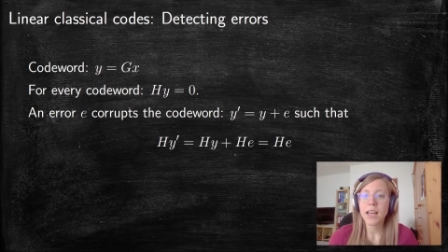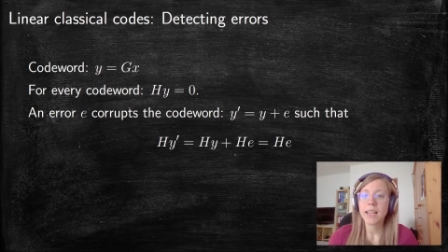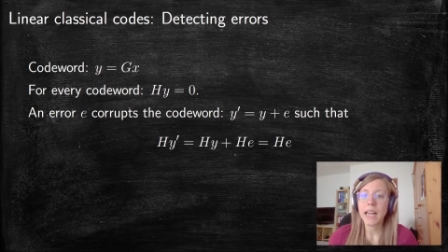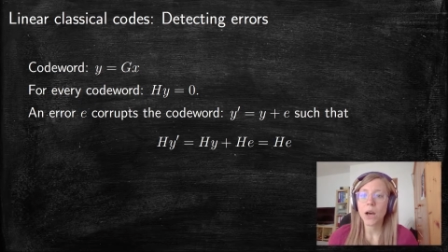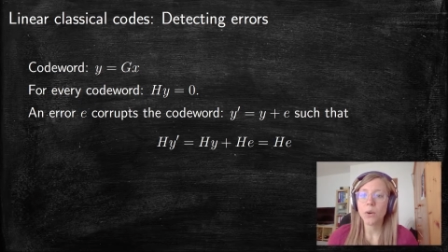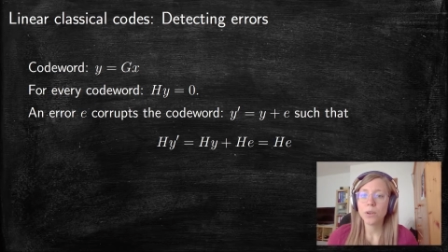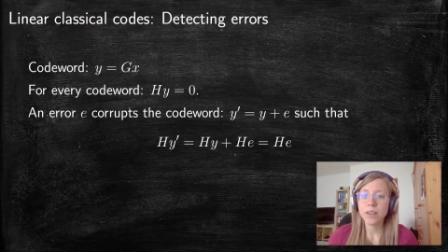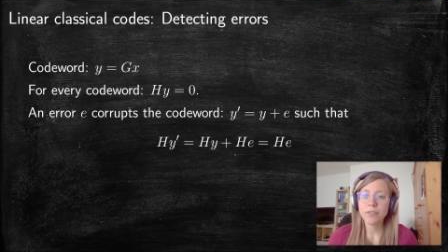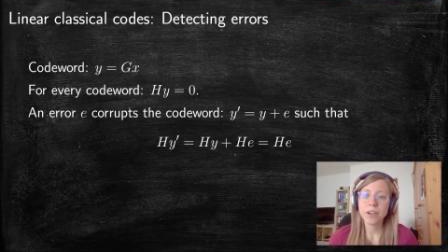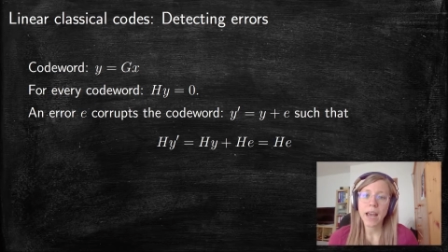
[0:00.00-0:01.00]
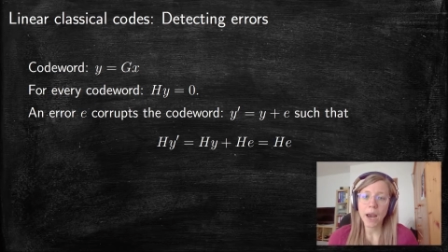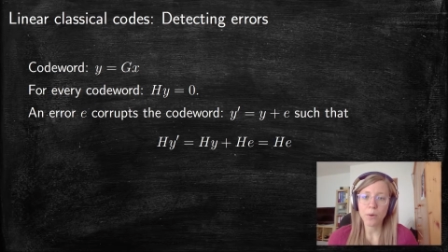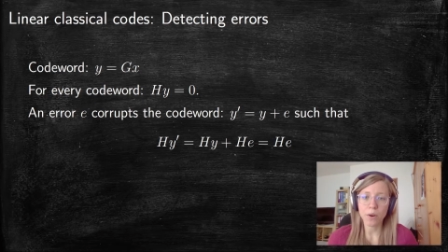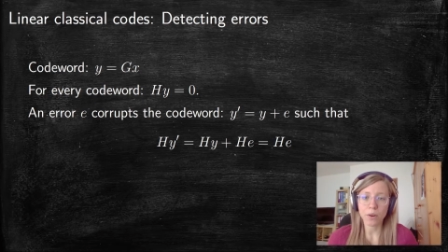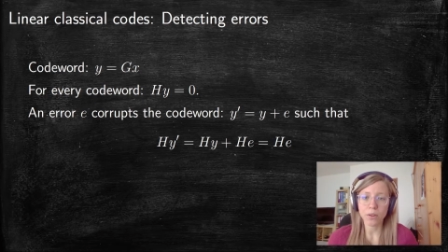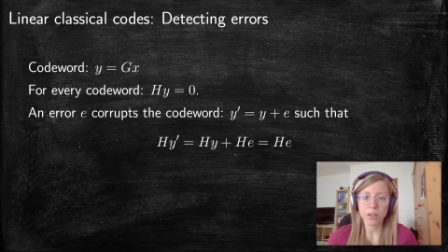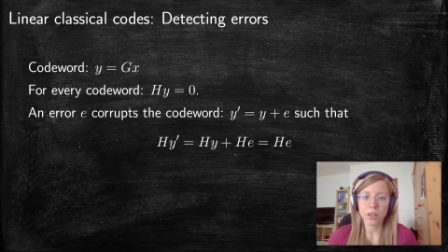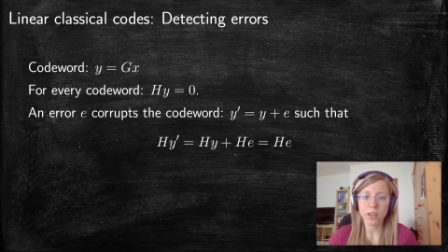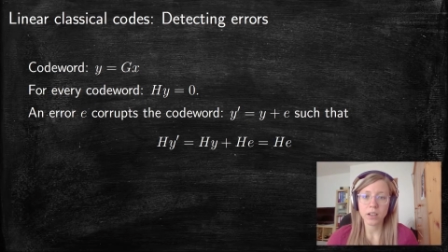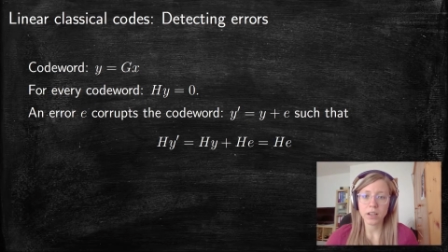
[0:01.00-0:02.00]
Now, if an error
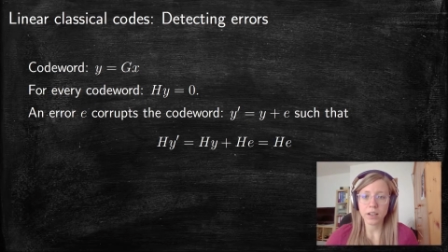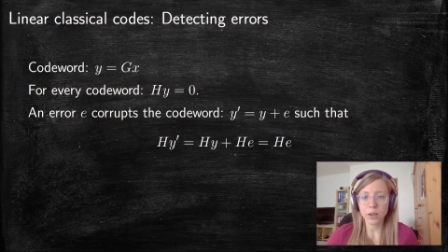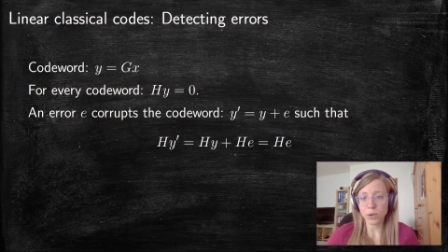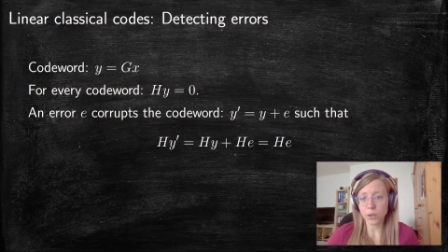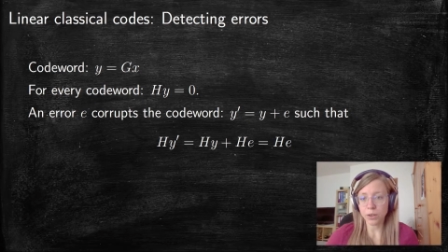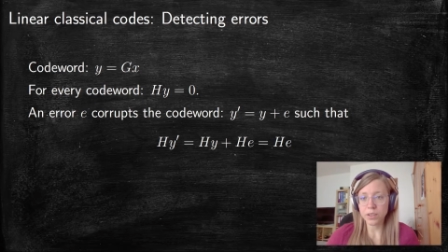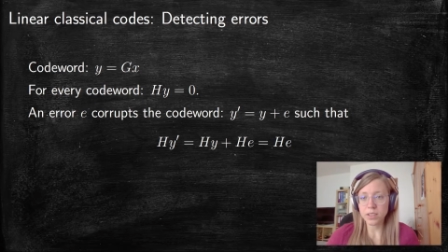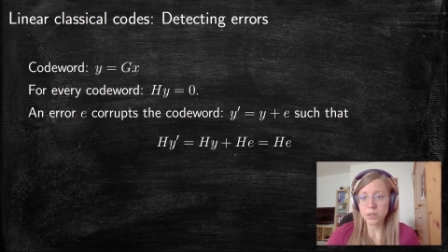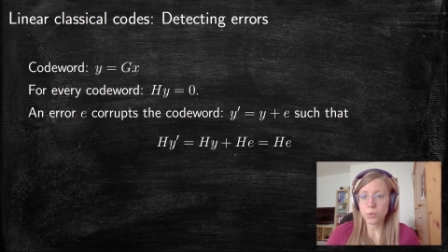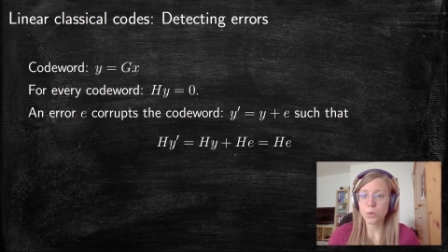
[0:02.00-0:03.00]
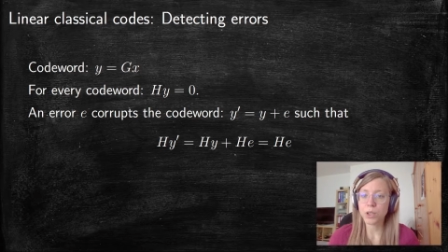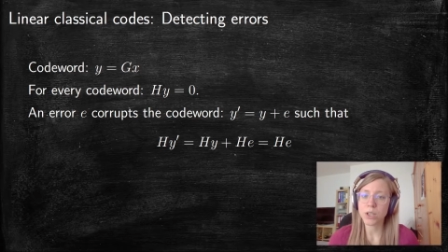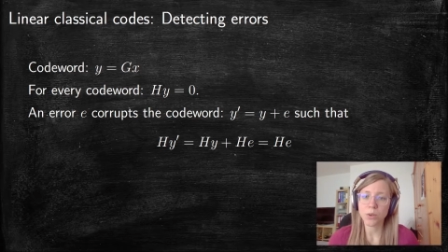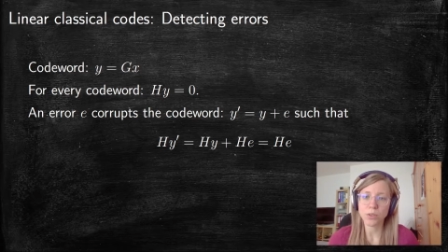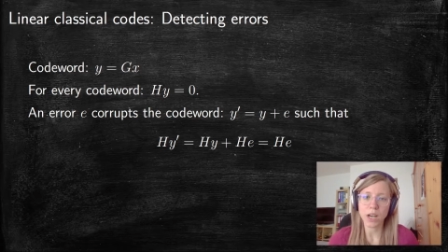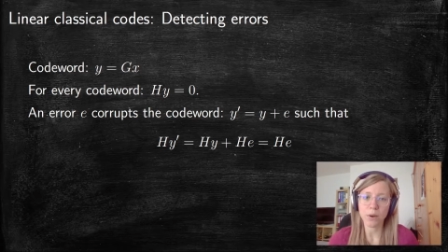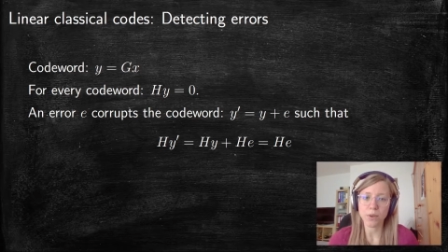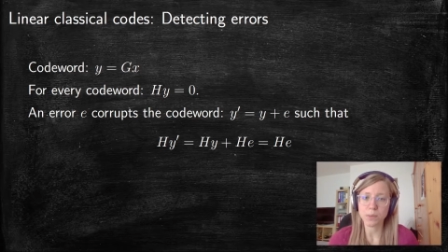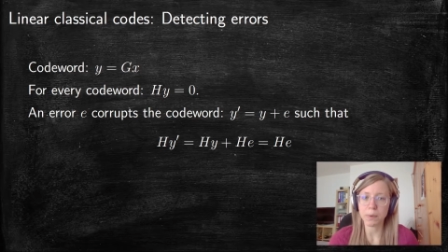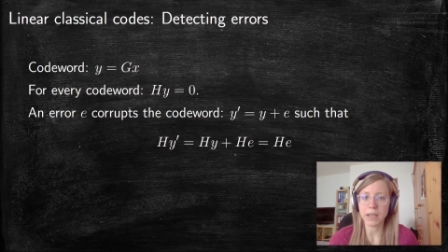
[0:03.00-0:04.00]
occurs, we denote
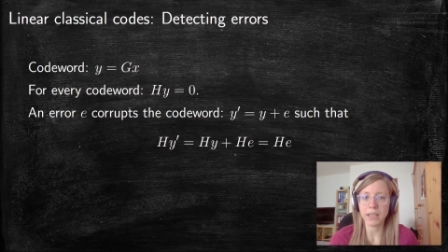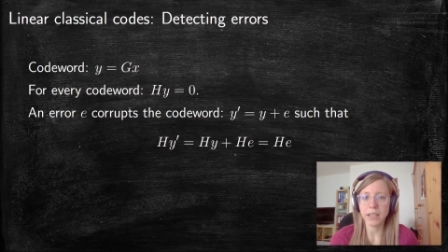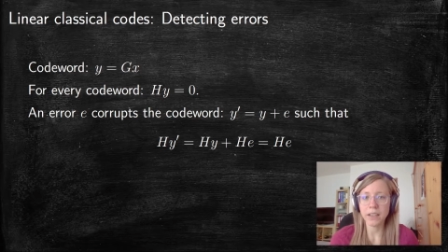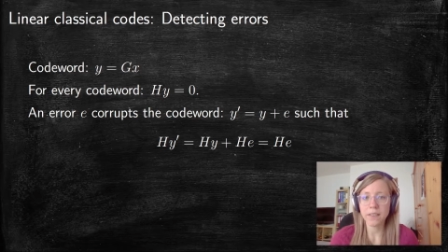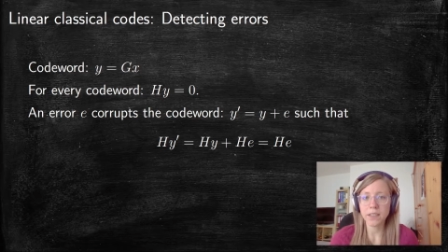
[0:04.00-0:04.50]
errors by E.